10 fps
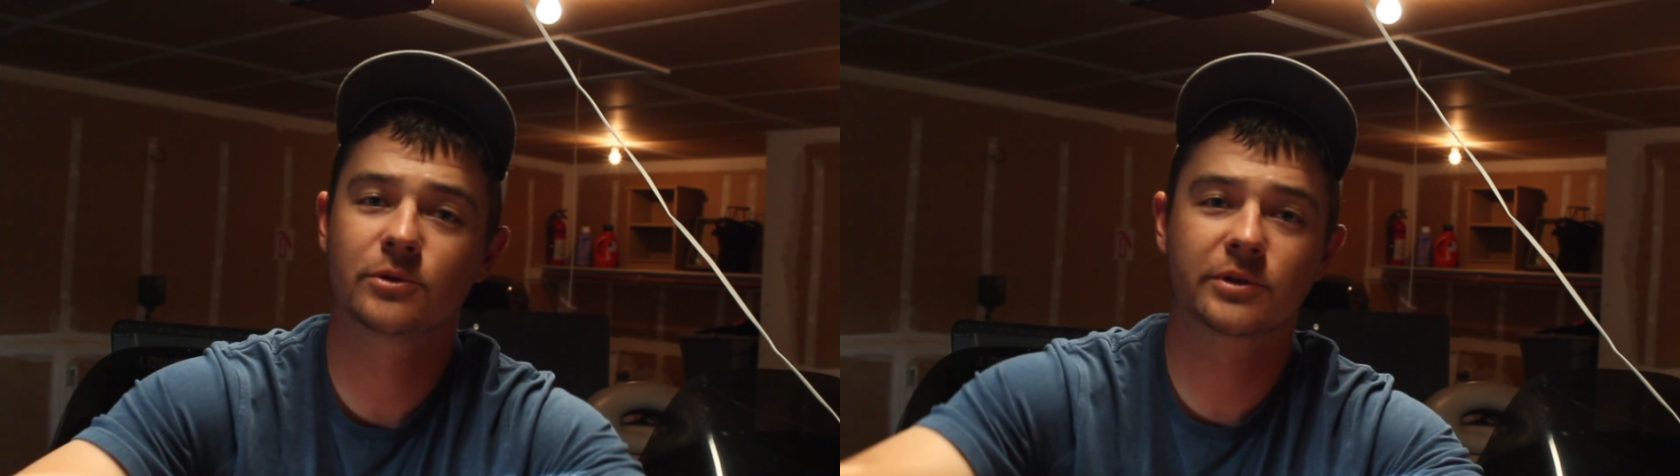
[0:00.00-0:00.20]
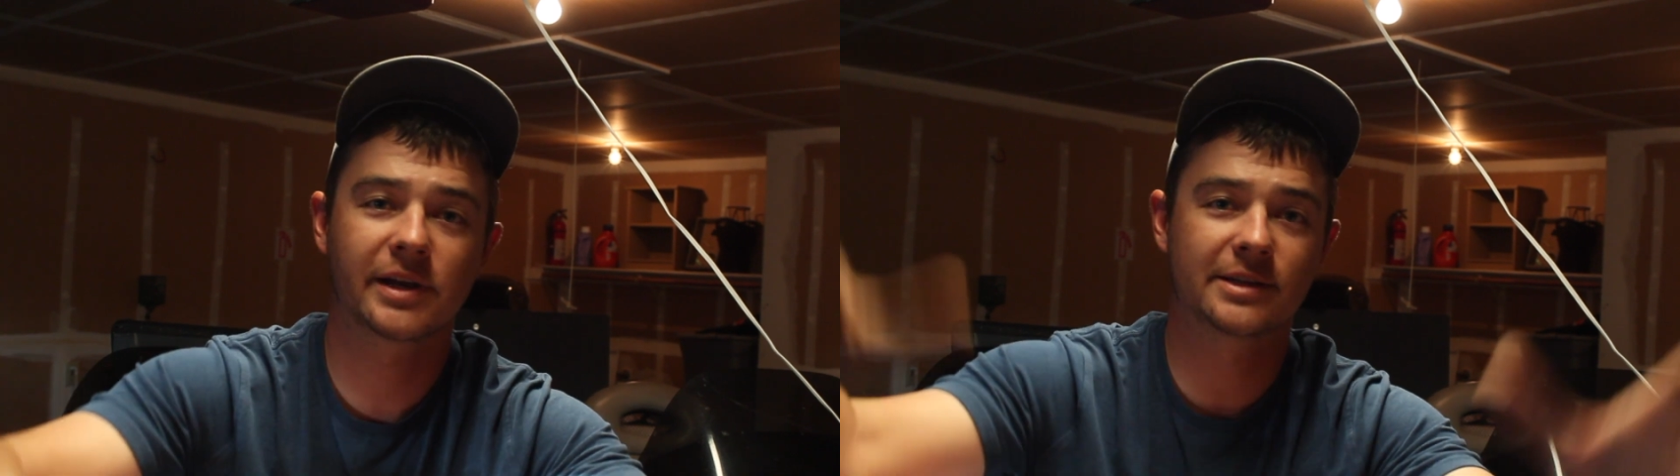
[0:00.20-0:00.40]

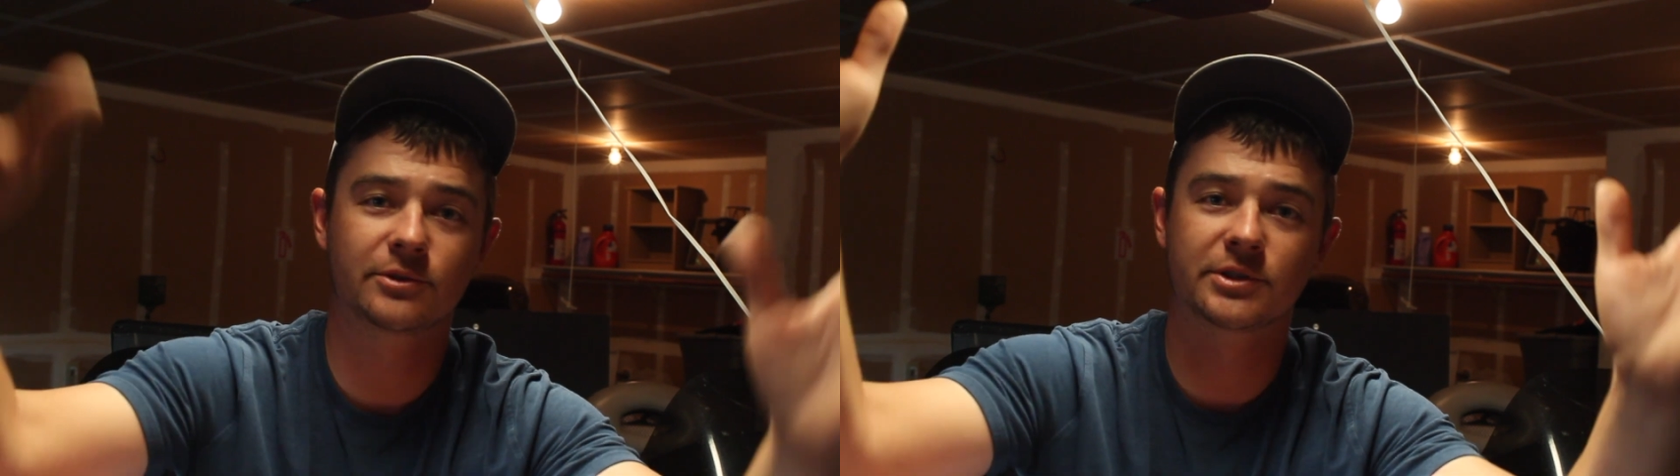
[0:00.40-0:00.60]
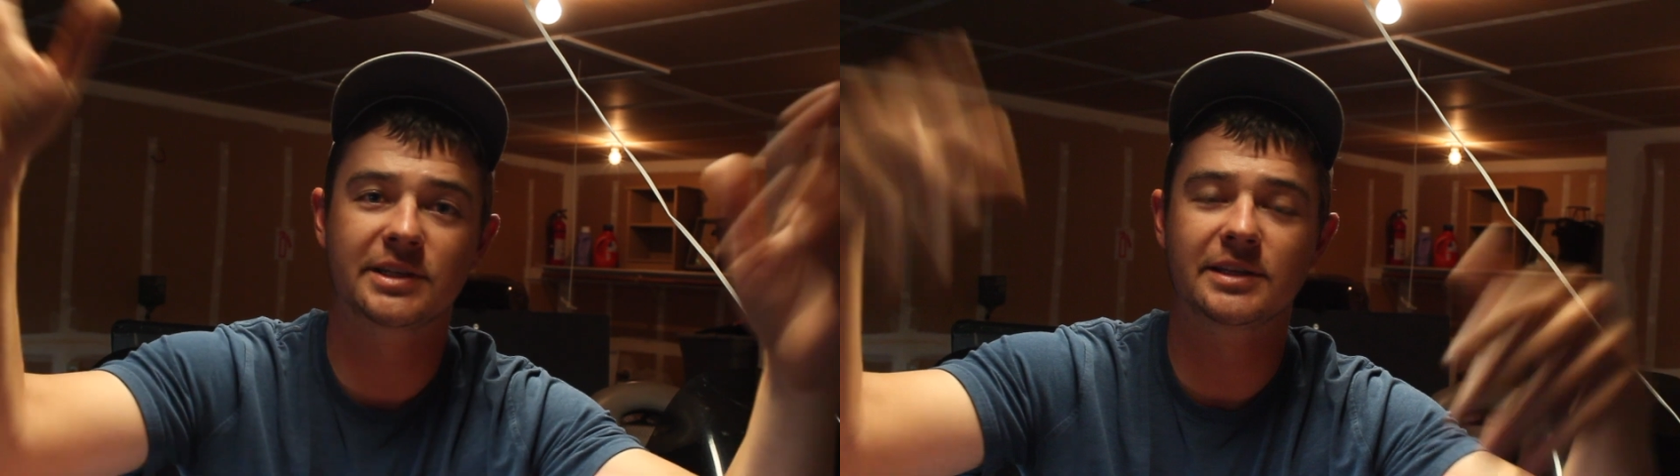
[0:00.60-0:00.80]
you guys
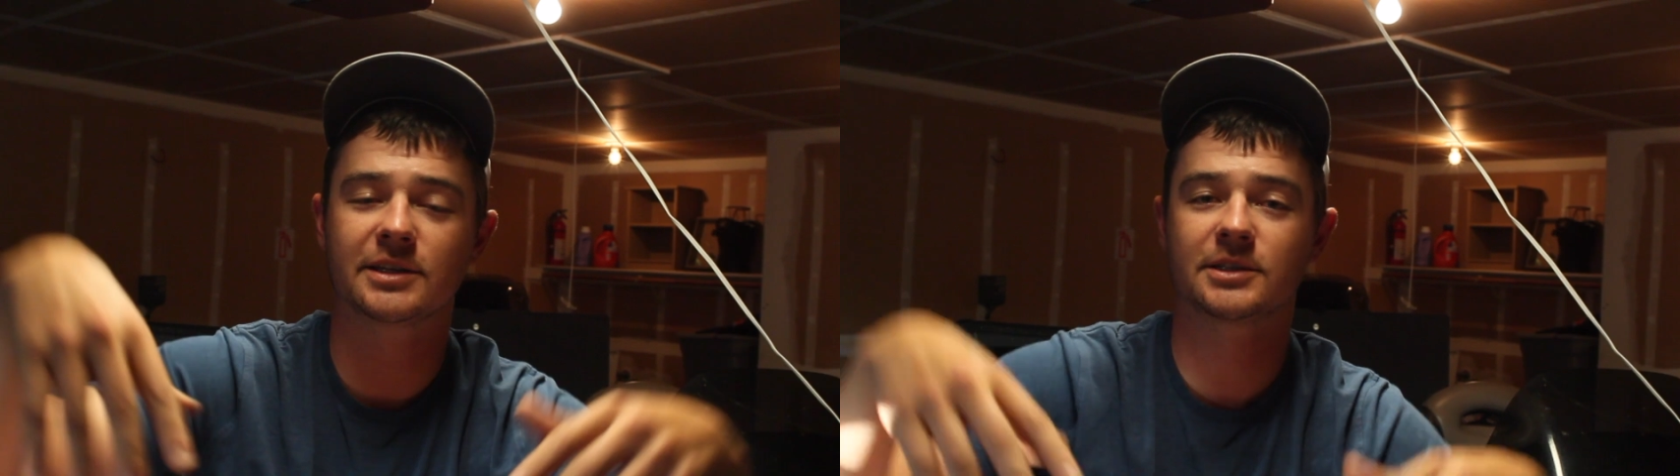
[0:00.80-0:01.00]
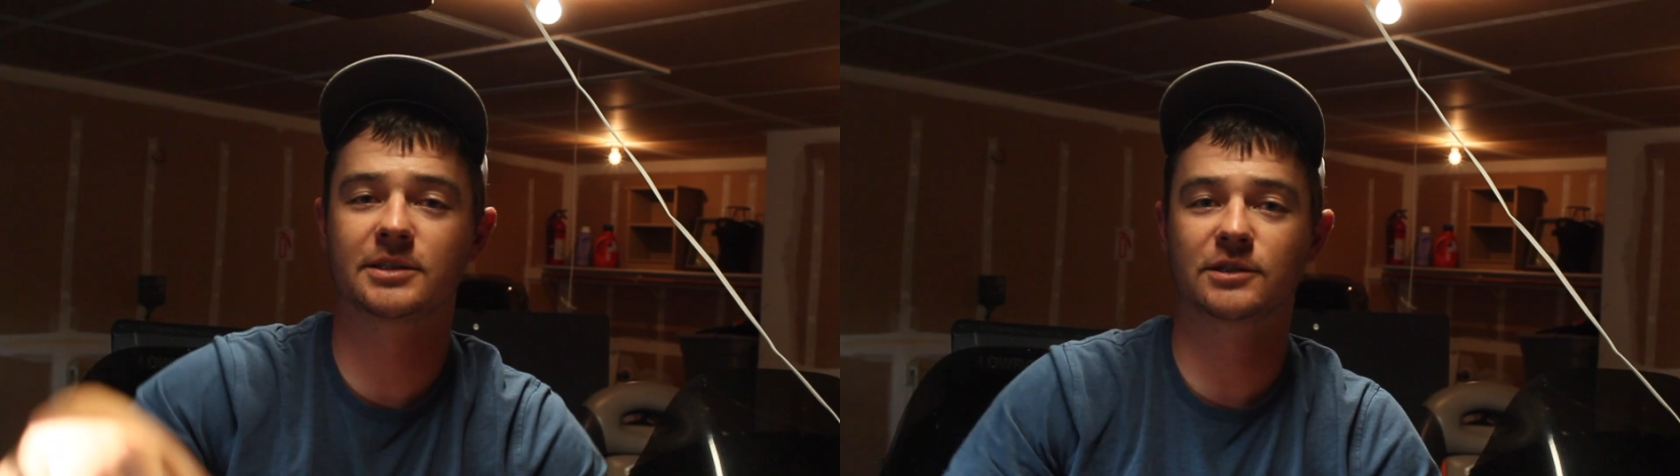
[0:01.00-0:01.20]
will see
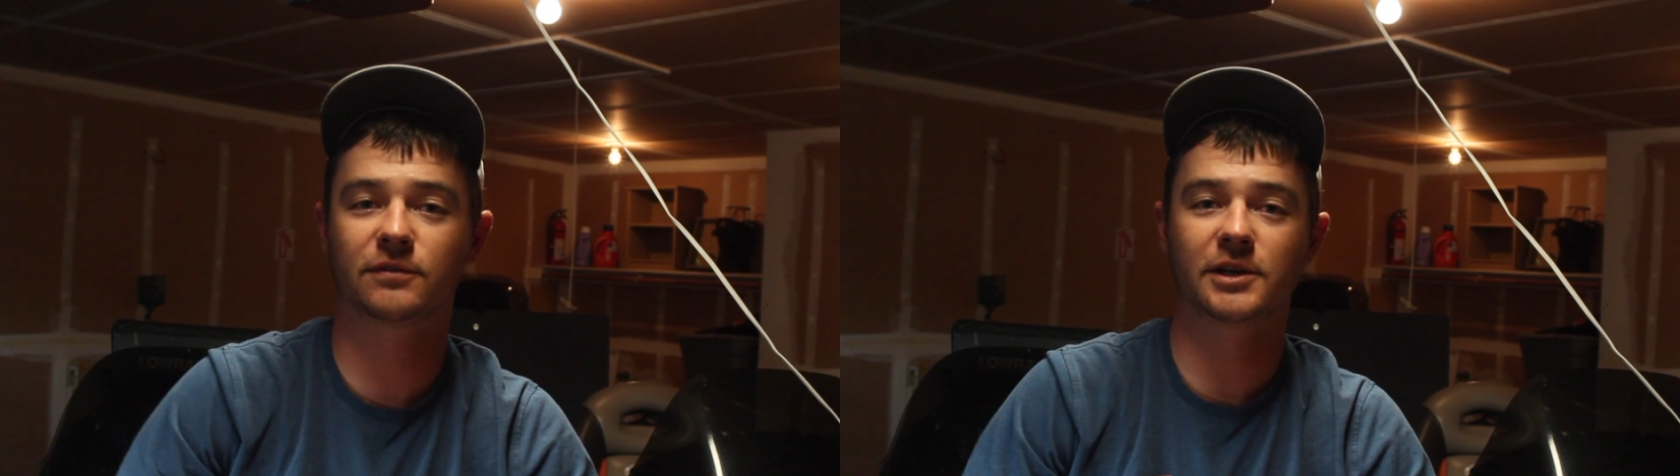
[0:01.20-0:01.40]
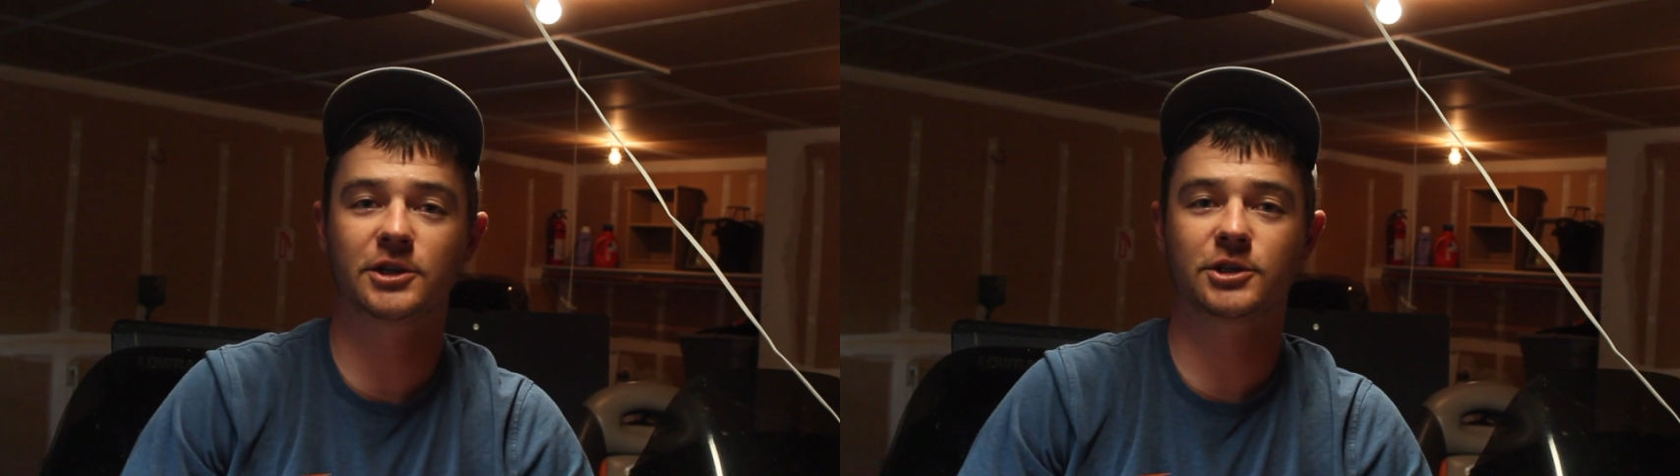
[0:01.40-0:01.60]
this
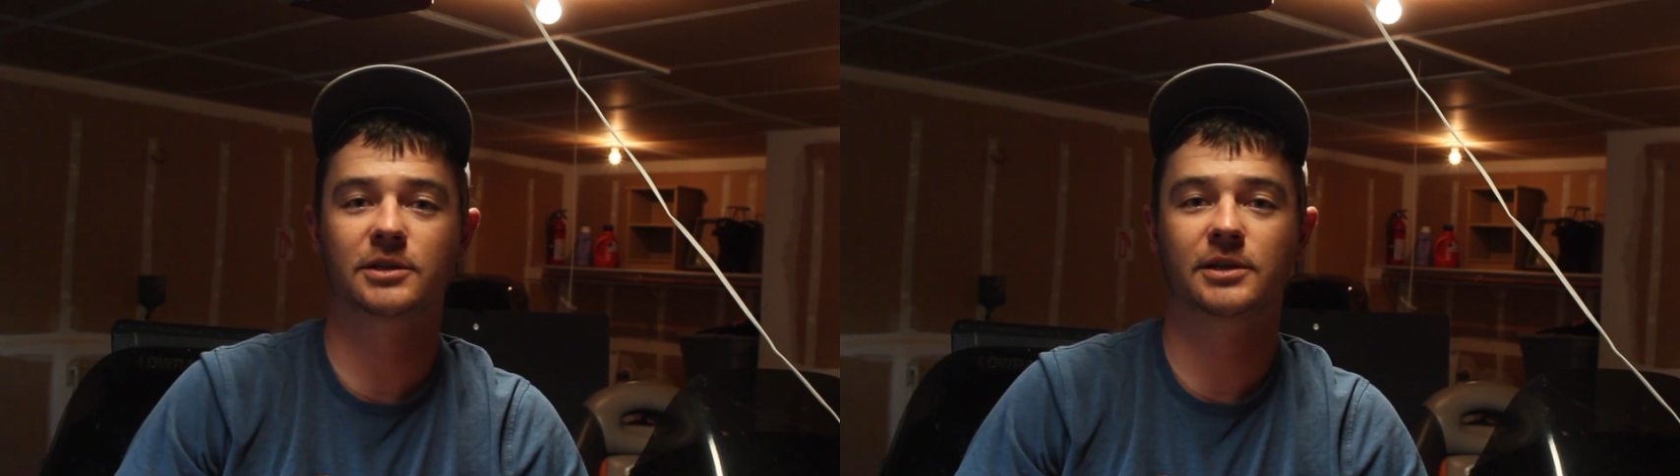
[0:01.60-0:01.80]
fish.